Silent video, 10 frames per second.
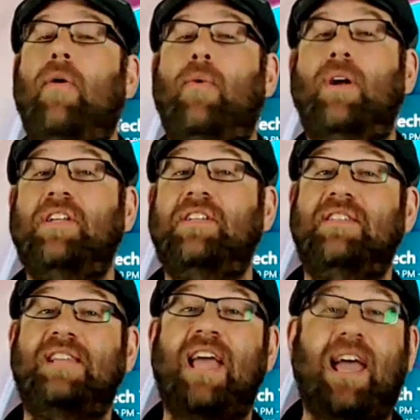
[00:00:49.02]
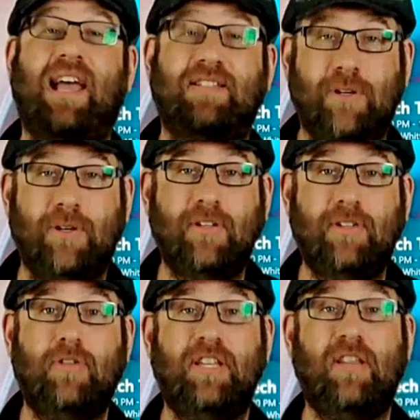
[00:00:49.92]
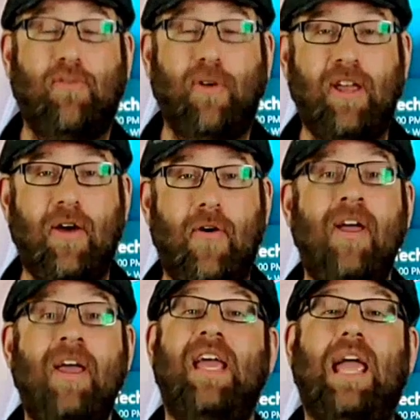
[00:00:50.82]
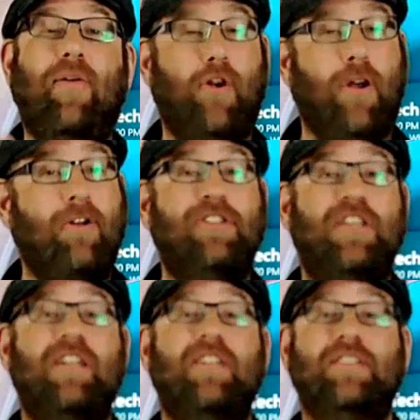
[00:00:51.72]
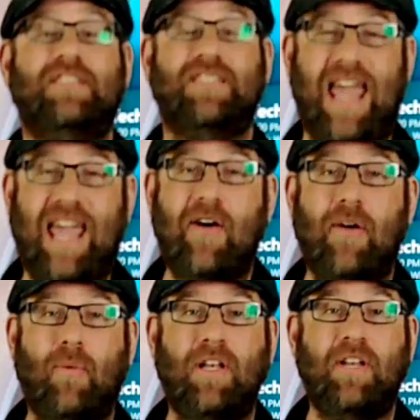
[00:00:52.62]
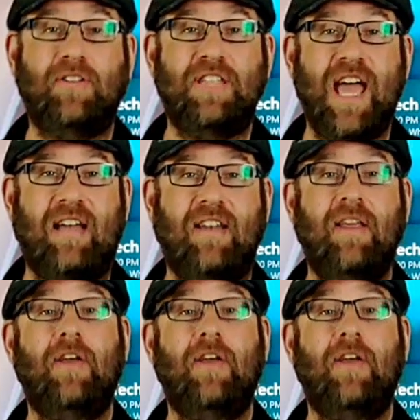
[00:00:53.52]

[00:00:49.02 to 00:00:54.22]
Which is to say, as soon as you see this video, if you're interested in staying on Windows 10,